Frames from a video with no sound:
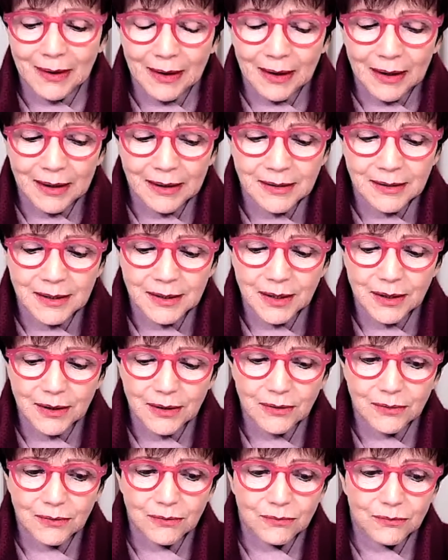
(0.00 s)
And
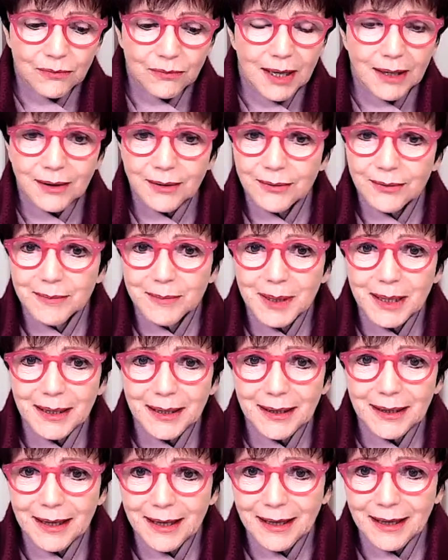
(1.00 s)
so right through my
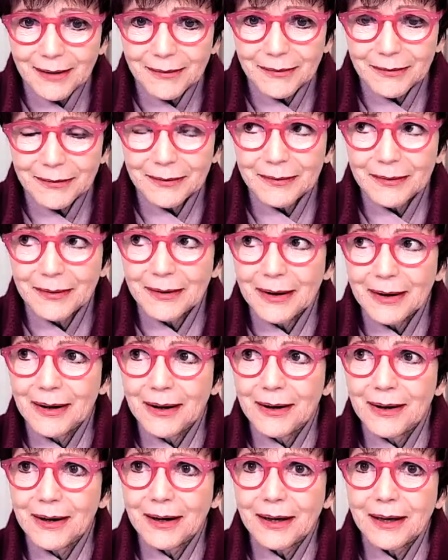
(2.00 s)
life,
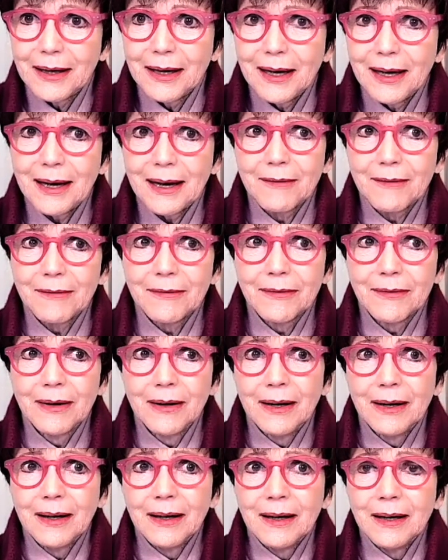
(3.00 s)
I have
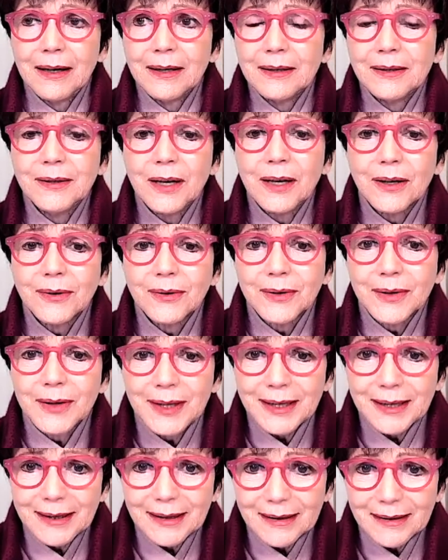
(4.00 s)
known
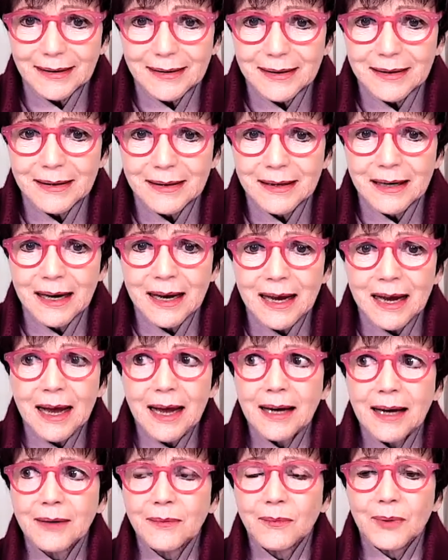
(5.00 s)
things.
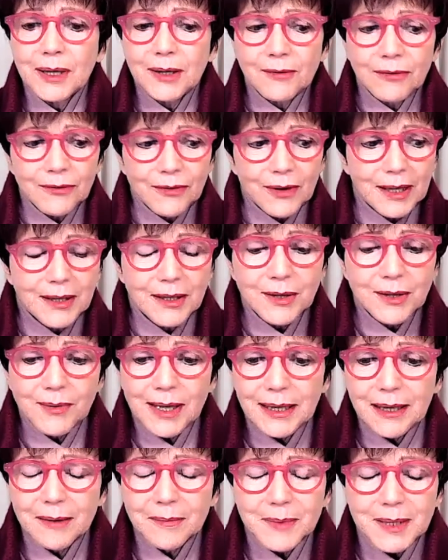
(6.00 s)
And when friends rang
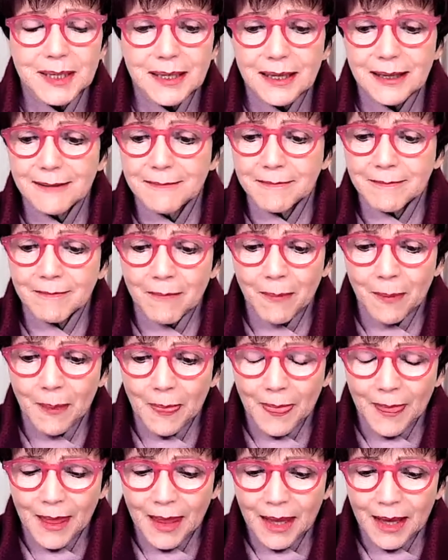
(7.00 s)
up and said,
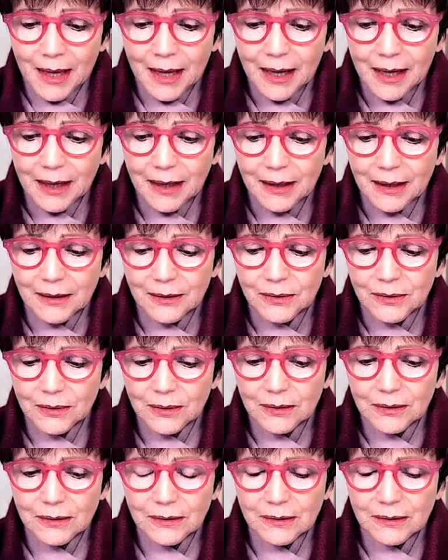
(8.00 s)
"Look,
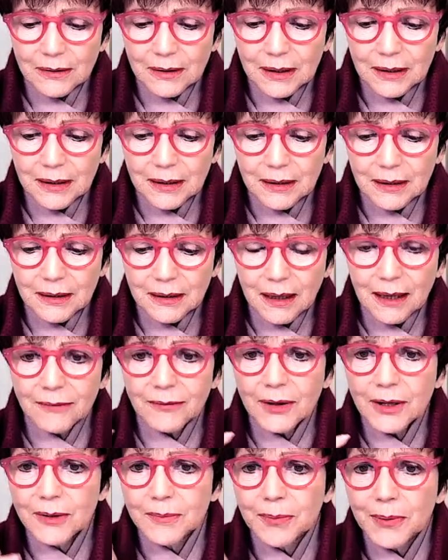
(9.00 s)
uh, I've
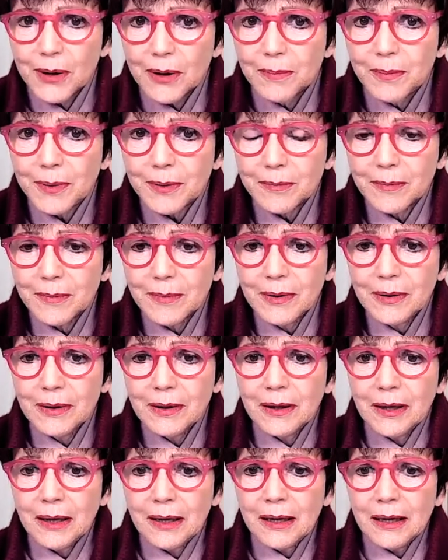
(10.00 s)
got a problem.
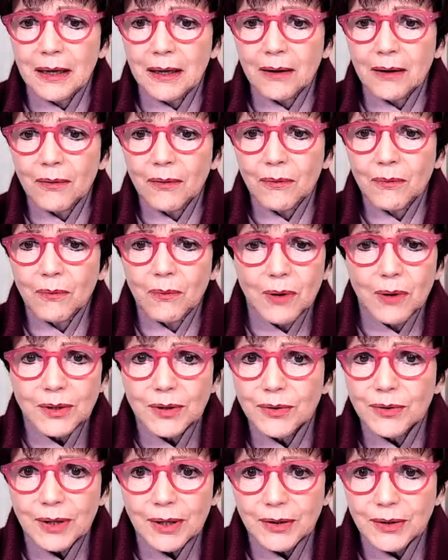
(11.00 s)
What
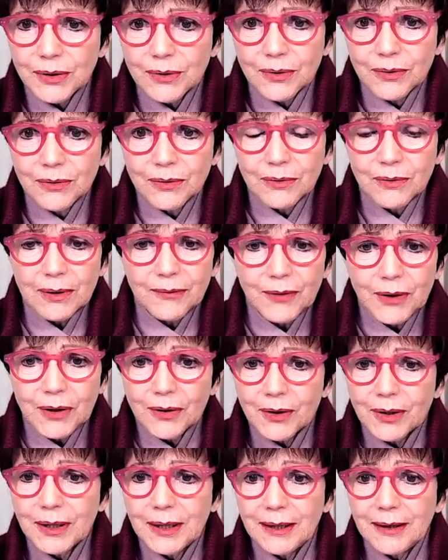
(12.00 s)
should I do? Have you got
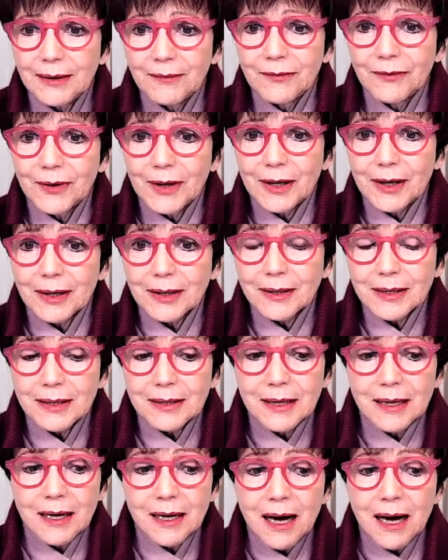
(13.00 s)
any advice?"